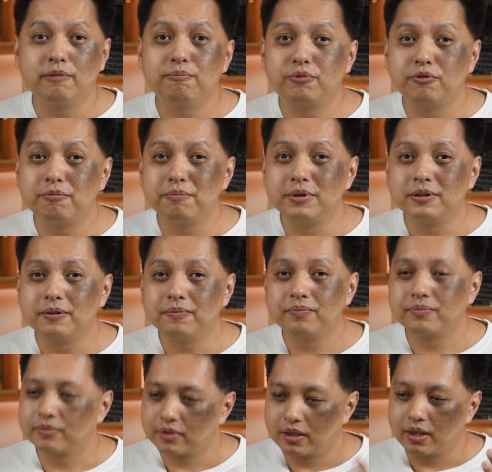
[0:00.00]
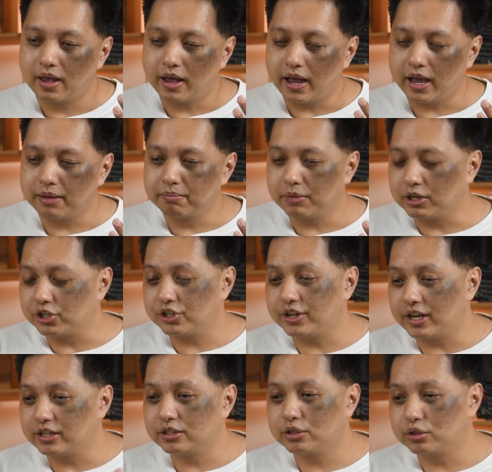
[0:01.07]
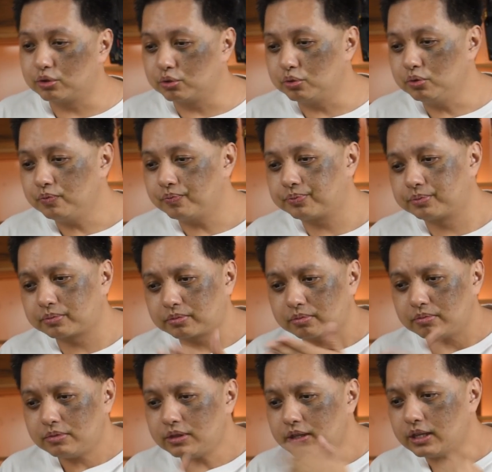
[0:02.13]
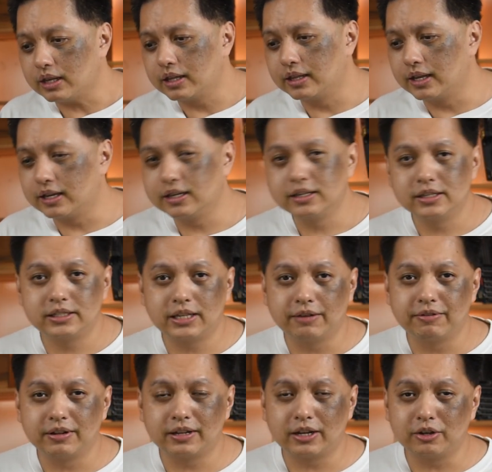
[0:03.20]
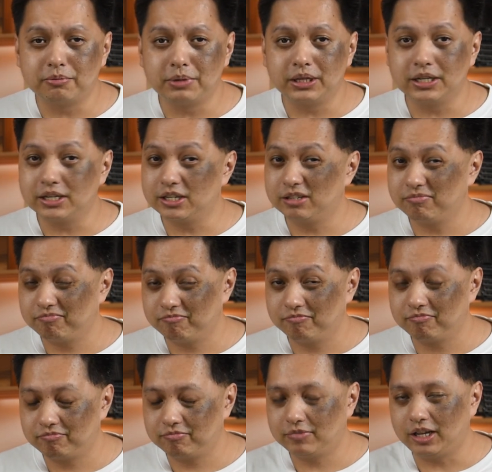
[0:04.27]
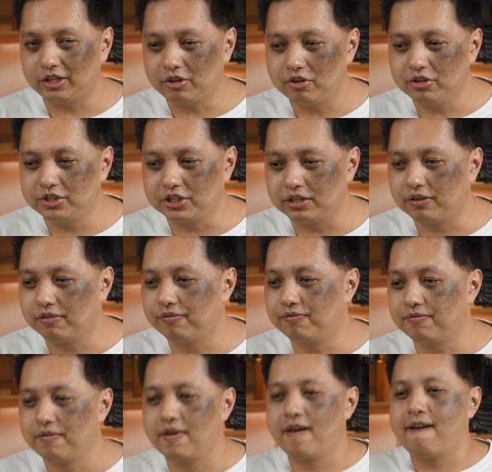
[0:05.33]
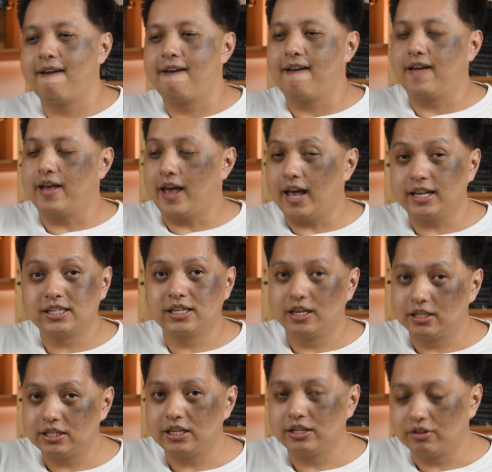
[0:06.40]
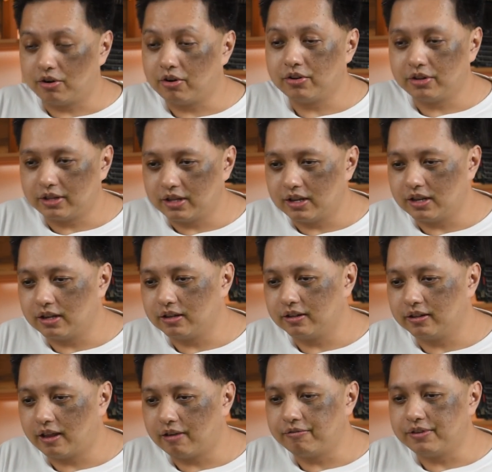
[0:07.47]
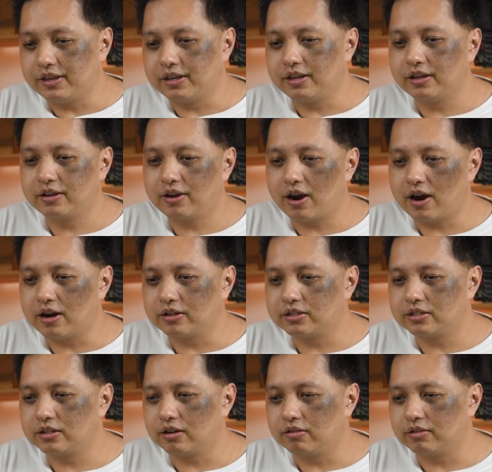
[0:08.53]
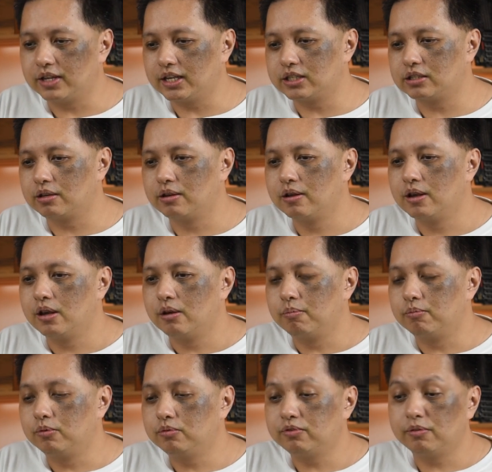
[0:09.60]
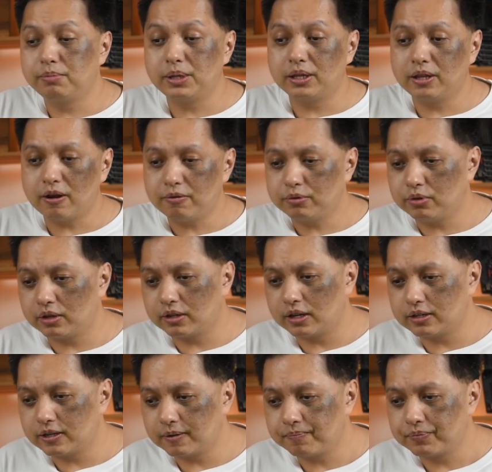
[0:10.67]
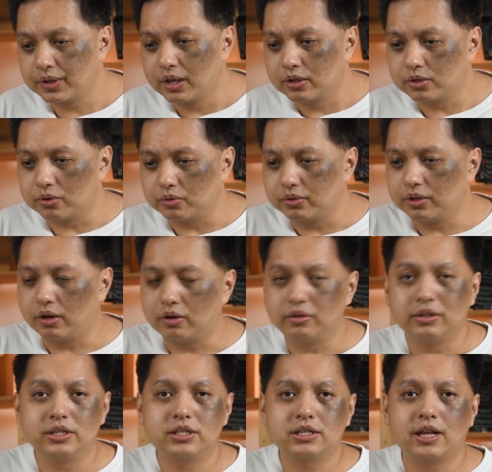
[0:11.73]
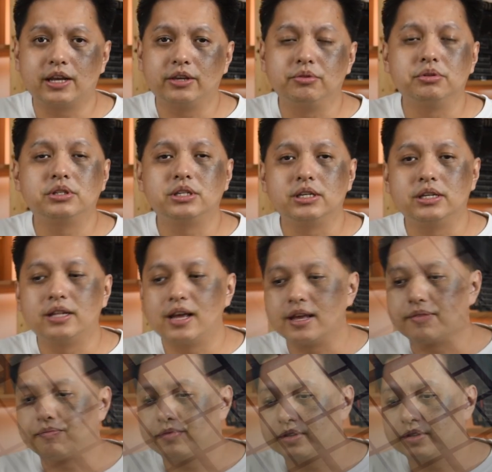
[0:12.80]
improvement and much thanks to the 7 nanometer technology as seen on the Navi cards. Now let's move a bit down to another. So on this slide, you see that